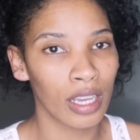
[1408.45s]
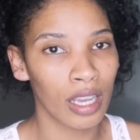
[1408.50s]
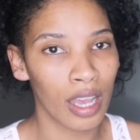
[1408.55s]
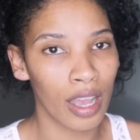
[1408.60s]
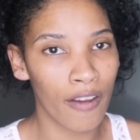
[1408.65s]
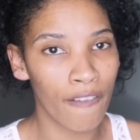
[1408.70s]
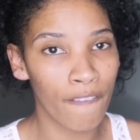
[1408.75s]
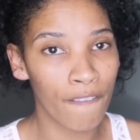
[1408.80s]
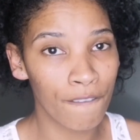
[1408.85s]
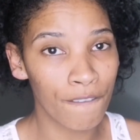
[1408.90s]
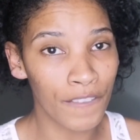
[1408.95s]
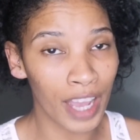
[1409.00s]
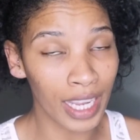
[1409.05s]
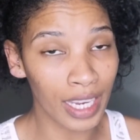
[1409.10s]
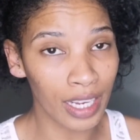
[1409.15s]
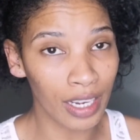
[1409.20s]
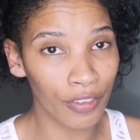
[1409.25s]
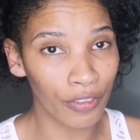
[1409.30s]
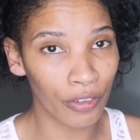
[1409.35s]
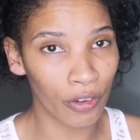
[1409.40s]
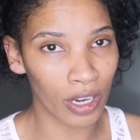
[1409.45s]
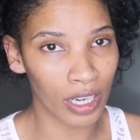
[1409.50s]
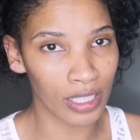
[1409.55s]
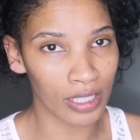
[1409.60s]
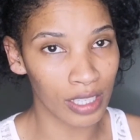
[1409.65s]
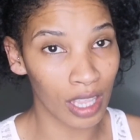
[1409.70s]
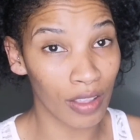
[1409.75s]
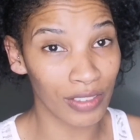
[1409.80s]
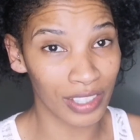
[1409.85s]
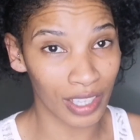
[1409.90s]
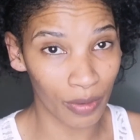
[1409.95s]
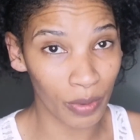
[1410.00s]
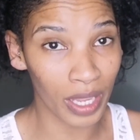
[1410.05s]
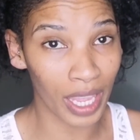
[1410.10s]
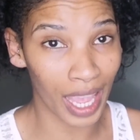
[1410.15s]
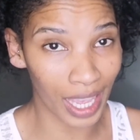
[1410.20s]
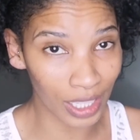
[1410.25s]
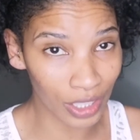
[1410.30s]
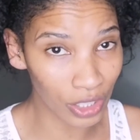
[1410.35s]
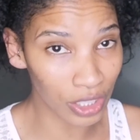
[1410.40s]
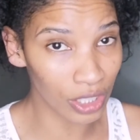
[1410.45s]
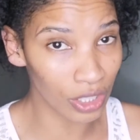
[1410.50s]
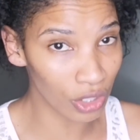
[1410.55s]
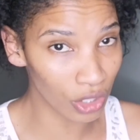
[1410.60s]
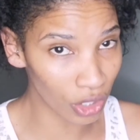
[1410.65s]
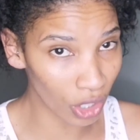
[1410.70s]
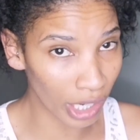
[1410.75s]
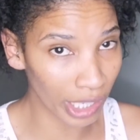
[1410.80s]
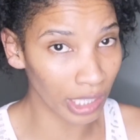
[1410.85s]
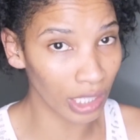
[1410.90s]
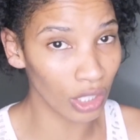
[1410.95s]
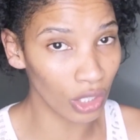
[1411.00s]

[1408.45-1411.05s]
of fighting for ourselves that we actually started